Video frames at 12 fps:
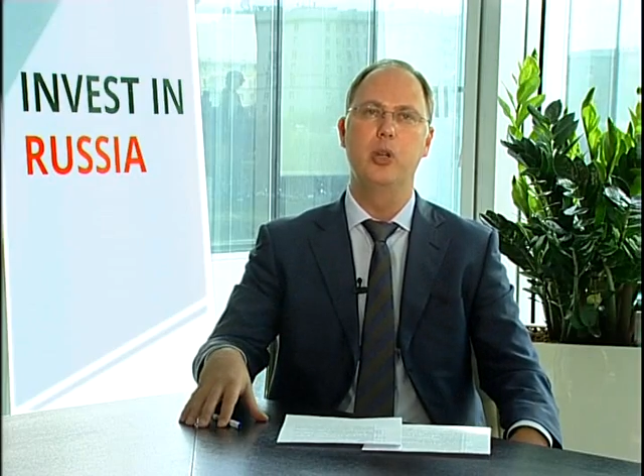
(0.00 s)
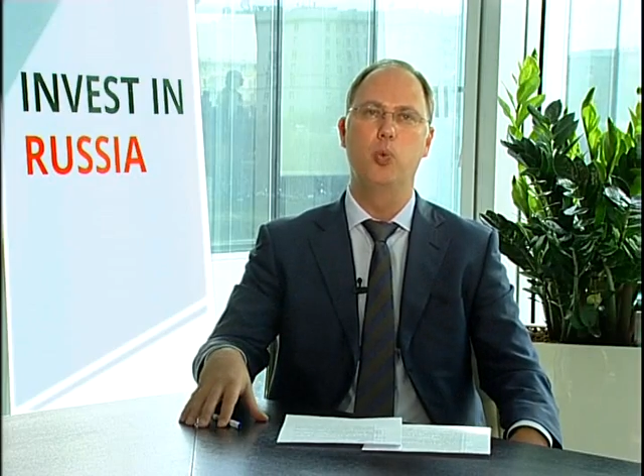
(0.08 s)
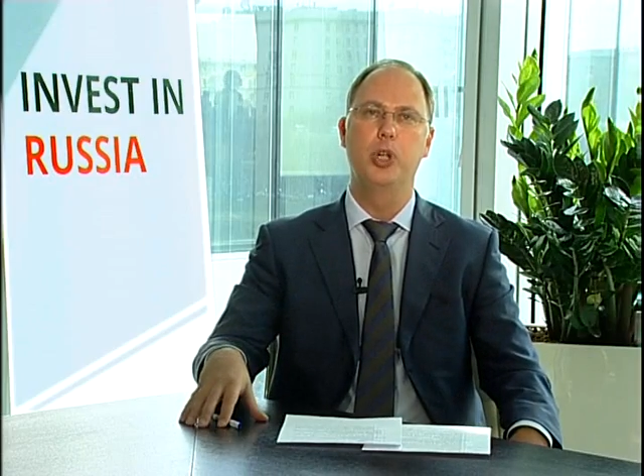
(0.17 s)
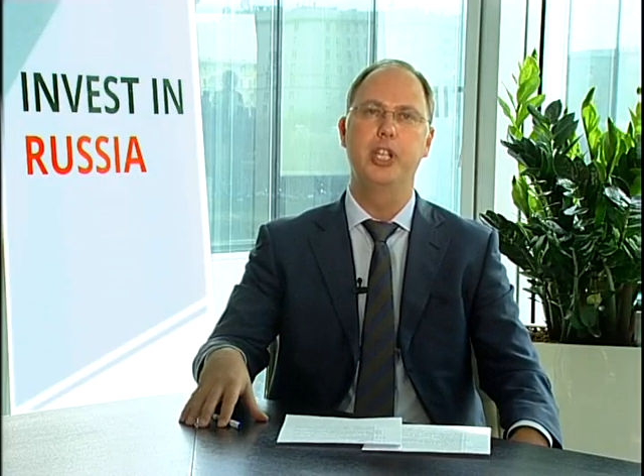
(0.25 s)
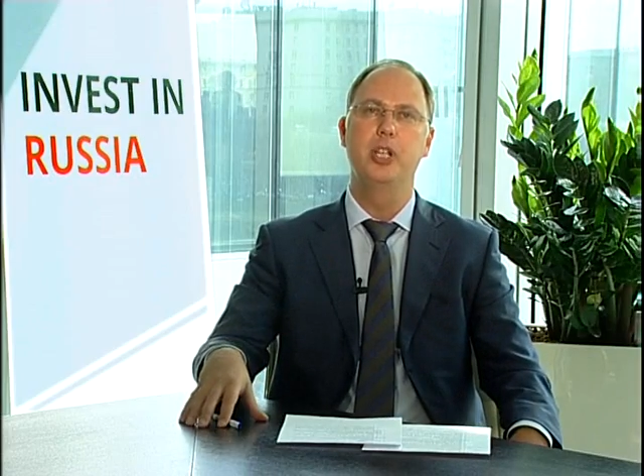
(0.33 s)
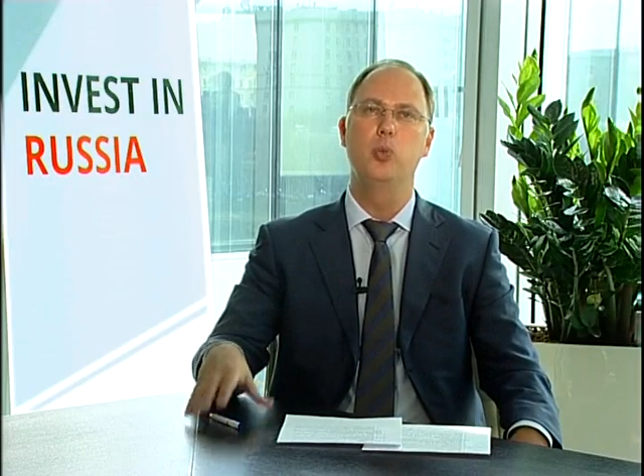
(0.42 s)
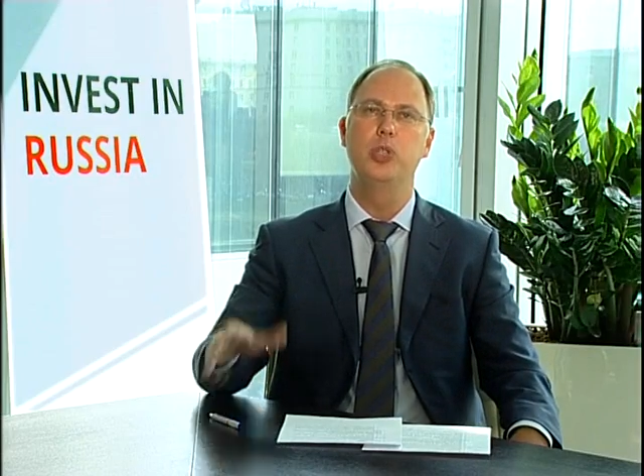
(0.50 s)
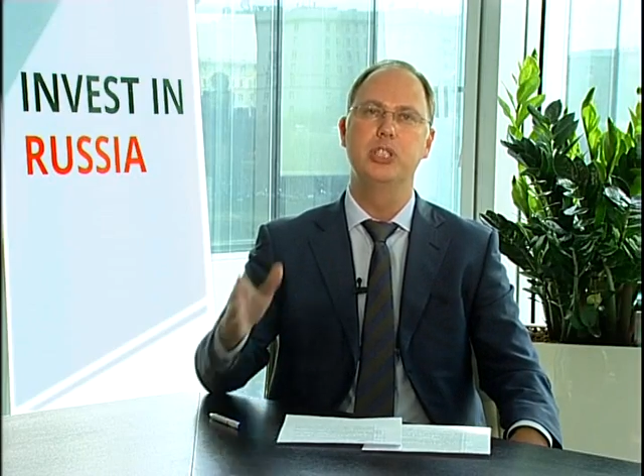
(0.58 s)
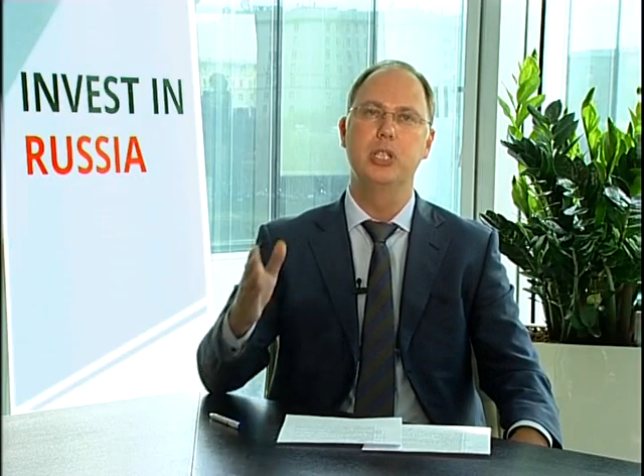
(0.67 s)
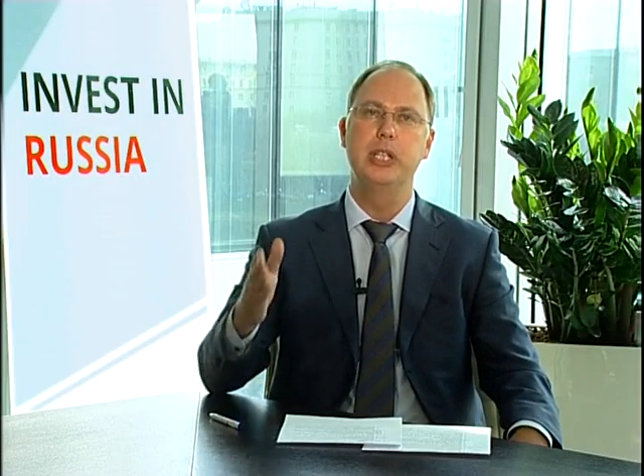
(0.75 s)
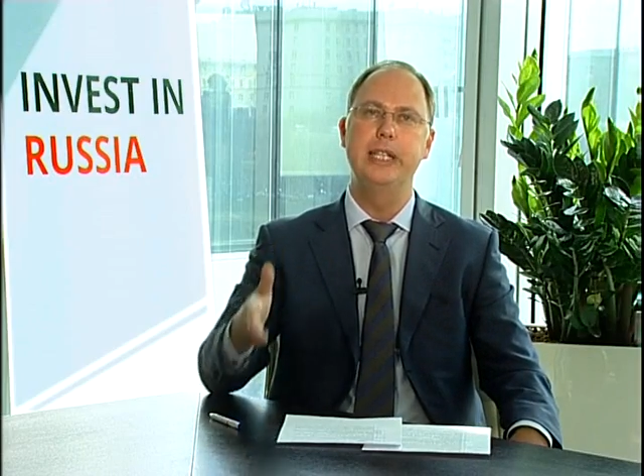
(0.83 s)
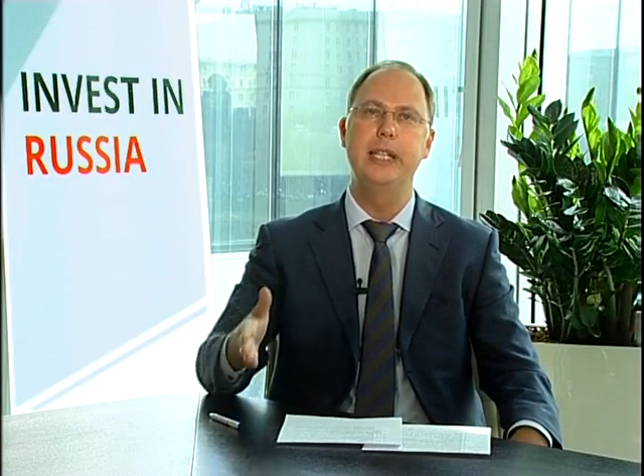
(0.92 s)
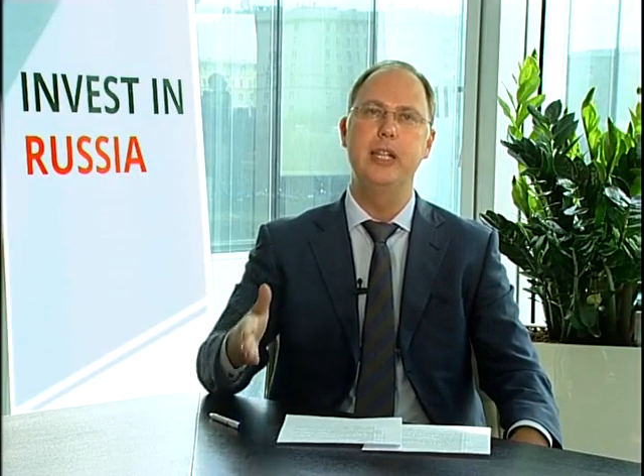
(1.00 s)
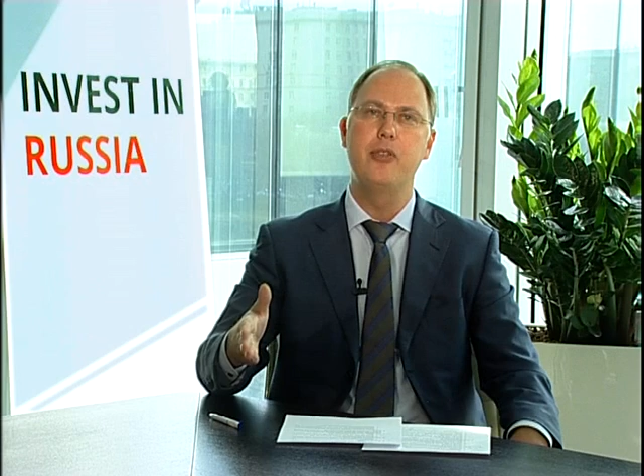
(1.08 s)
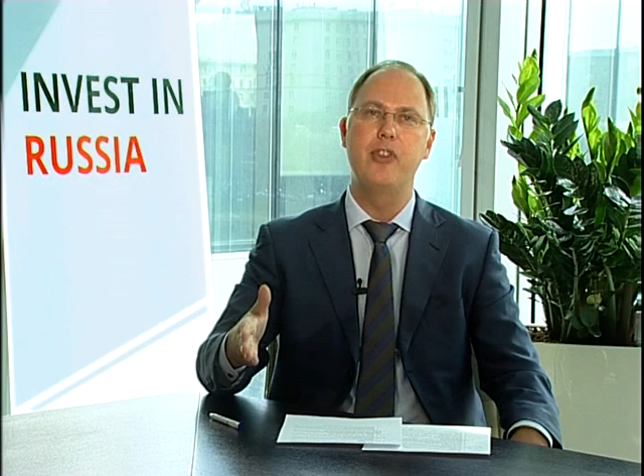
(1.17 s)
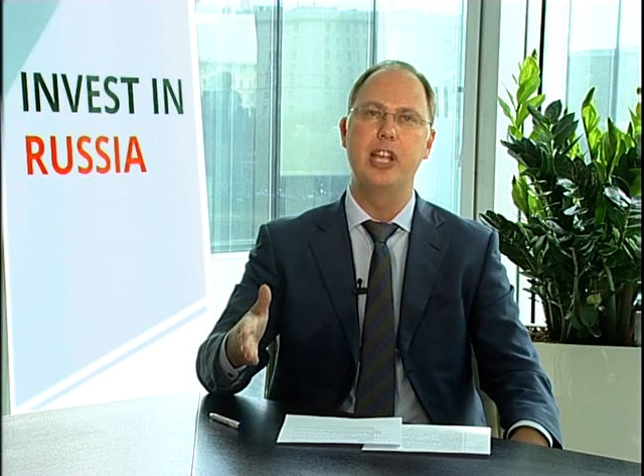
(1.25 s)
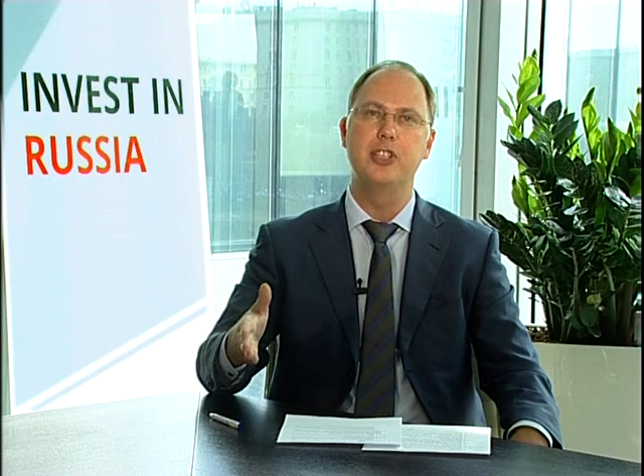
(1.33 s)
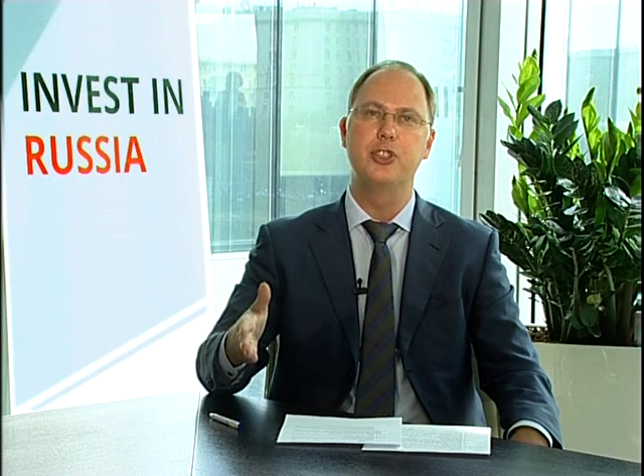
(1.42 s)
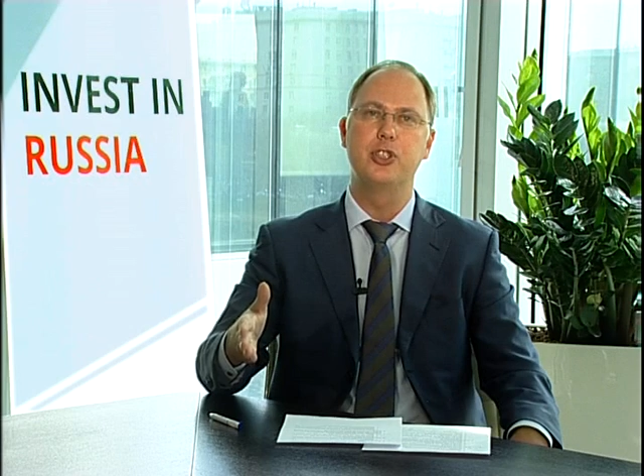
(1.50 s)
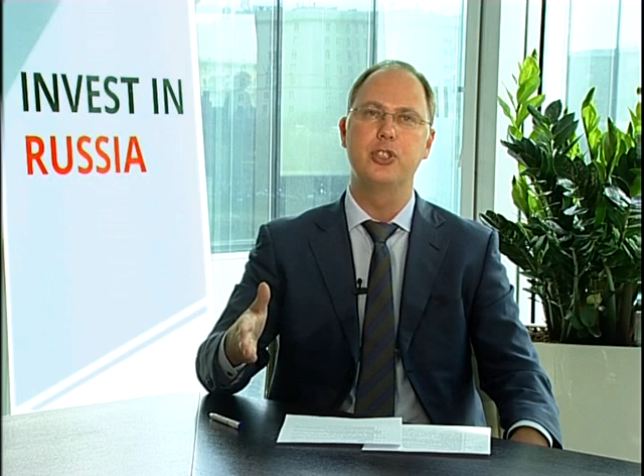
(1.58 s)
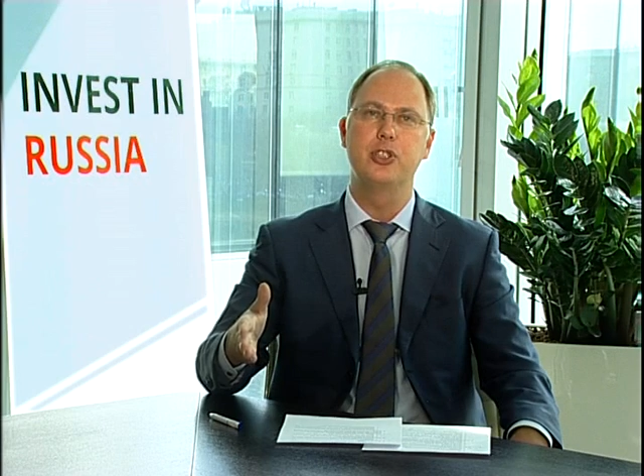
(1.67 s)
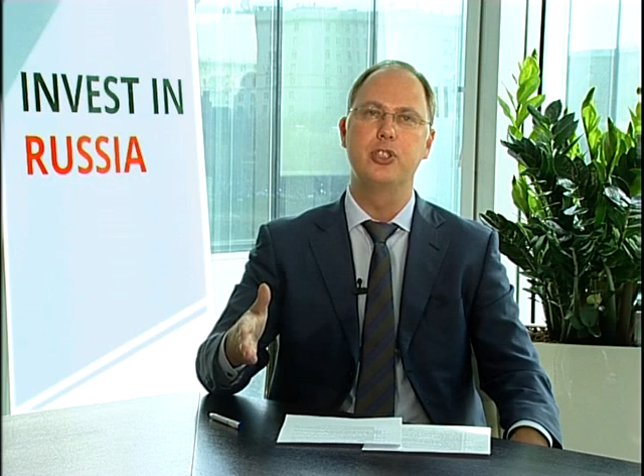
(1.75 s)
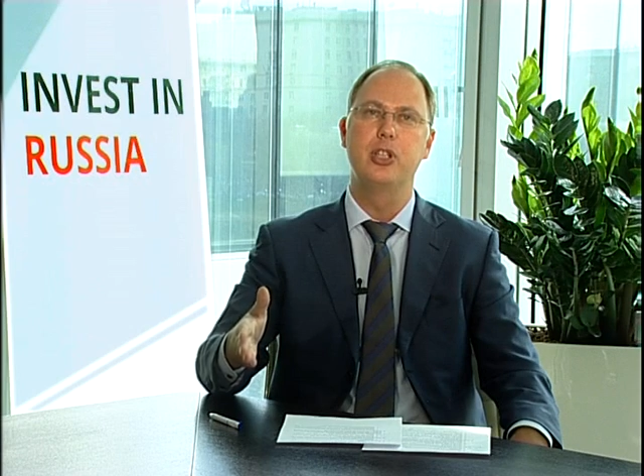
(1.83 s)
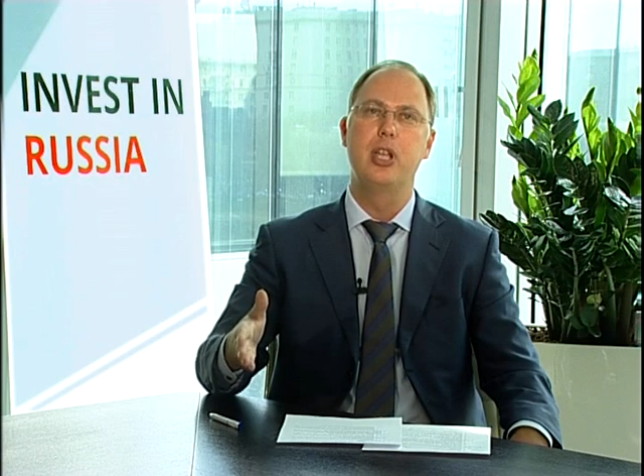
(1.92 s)
working with the leading
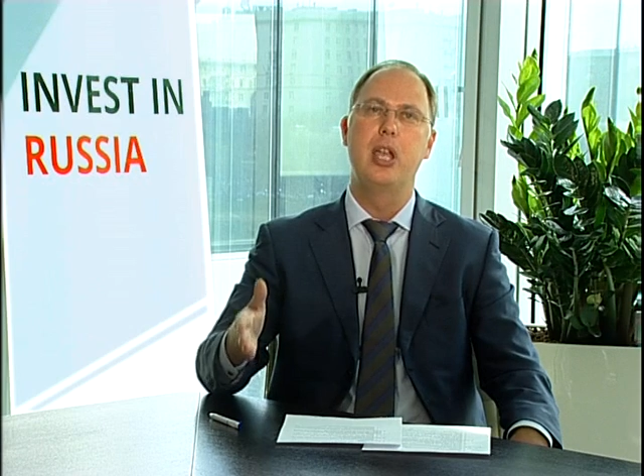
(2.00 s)
investors,